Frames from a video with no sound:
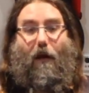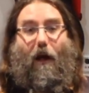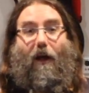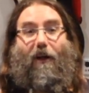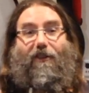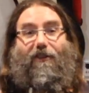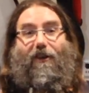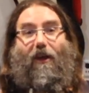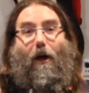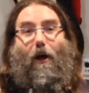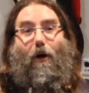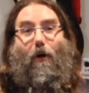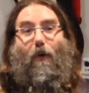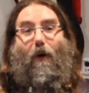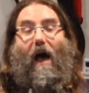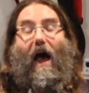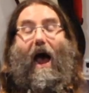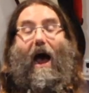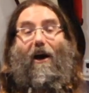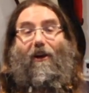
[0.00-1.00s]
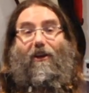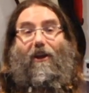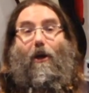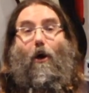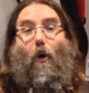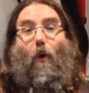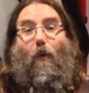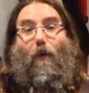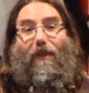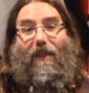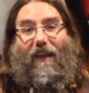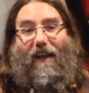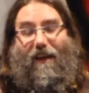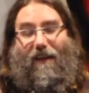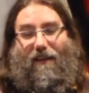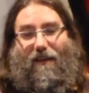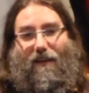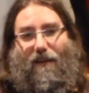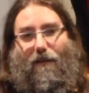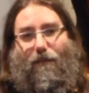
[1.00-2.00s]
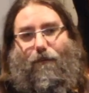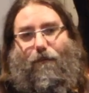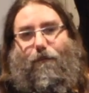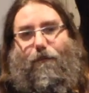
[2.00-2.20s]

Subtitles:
So, how do you hold this?